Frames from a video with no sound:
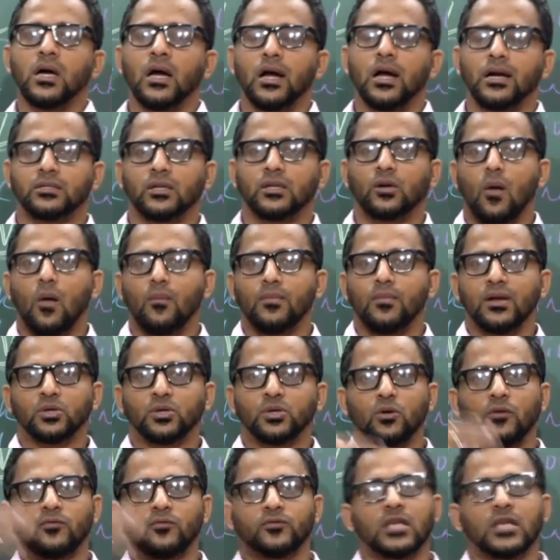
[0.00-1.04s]
it's a
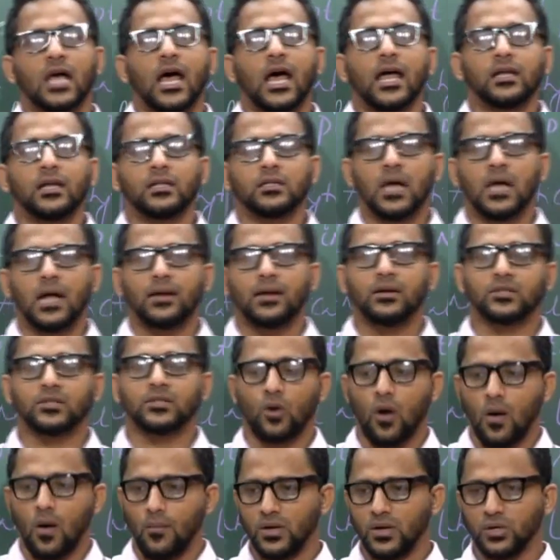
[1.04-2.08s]
combination of science, and it's
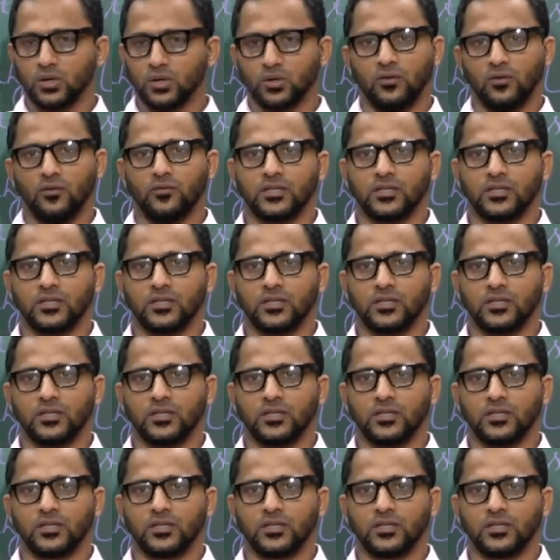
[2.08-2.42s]
a combination